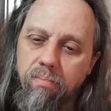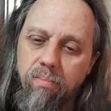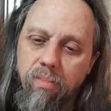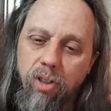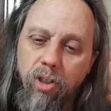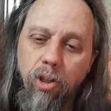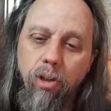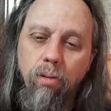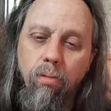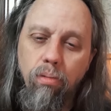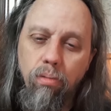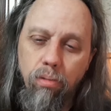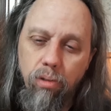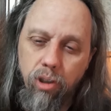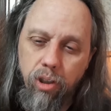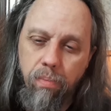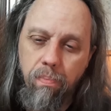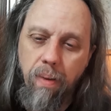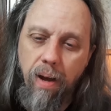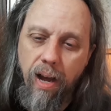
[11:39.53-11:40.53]

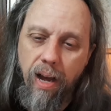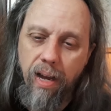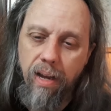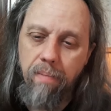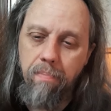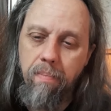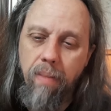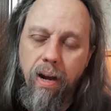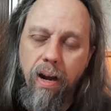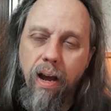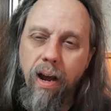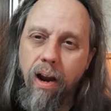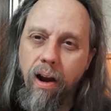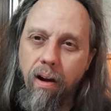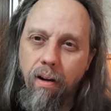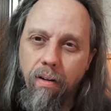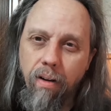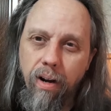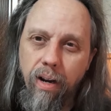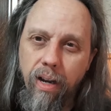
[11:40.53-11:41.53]
used by
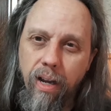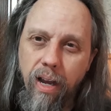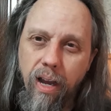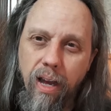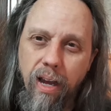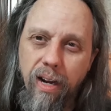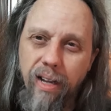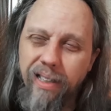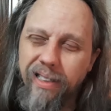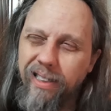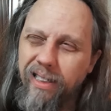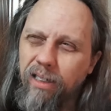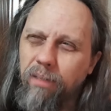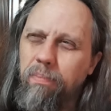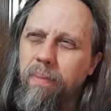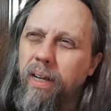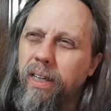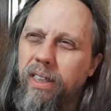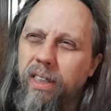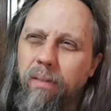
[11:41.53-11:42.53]
Minahari, and it just
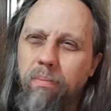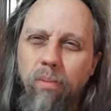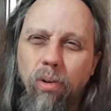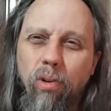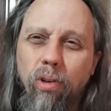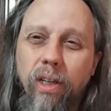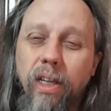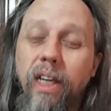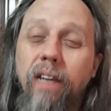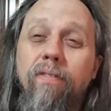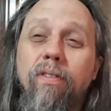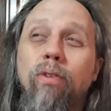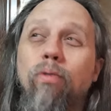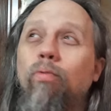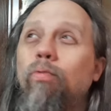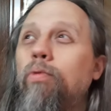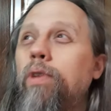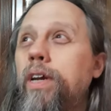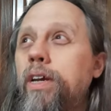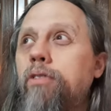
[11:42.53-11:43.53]
makes him look
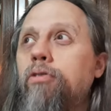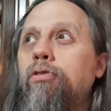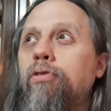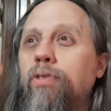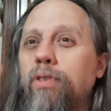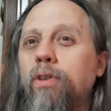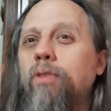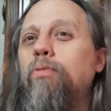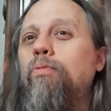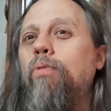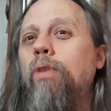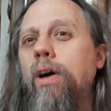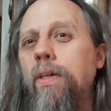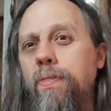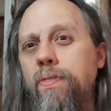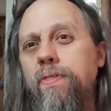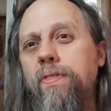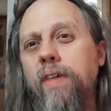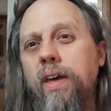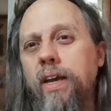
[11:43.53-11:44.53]
even weaker than
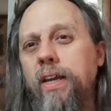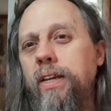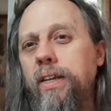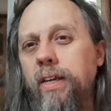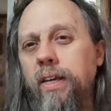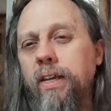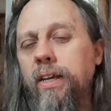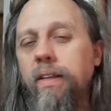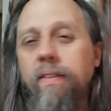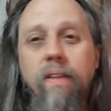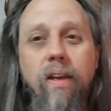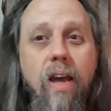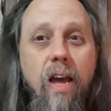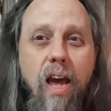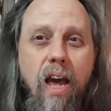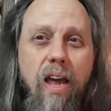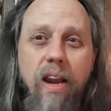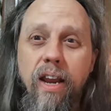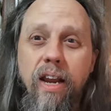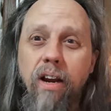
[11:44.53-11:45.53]
what they did.
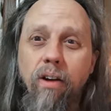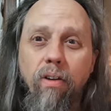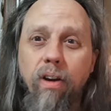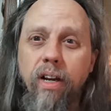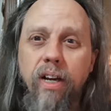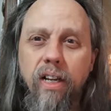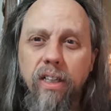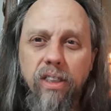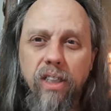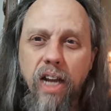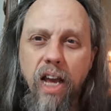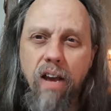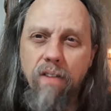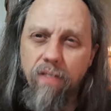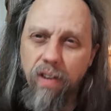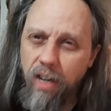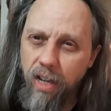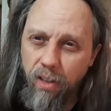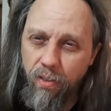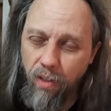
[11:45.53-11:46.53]
And here he doesn't
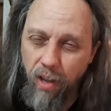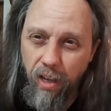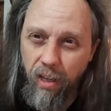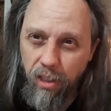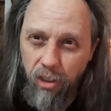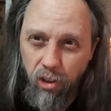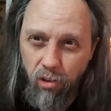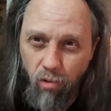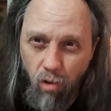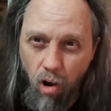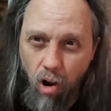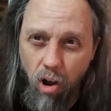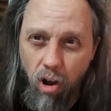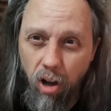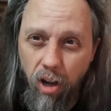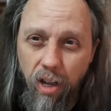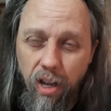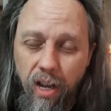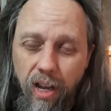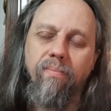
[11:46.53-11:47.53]
have anything
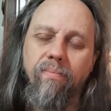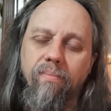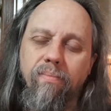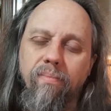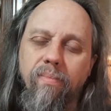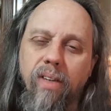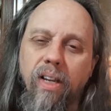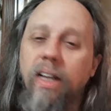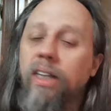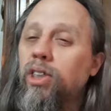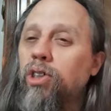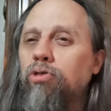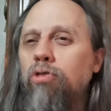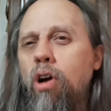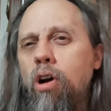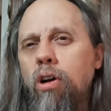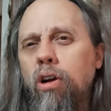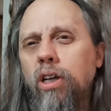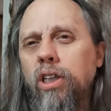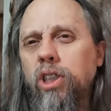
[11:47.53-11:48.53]
strong. His
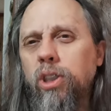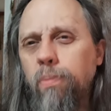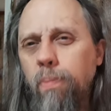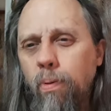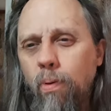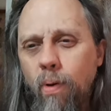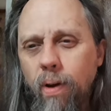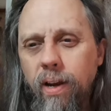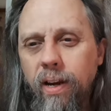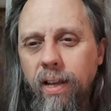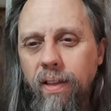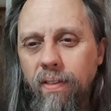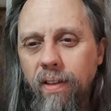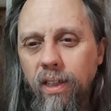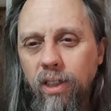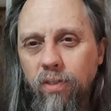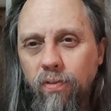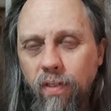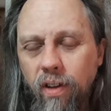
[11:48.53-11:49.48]
strongest point in this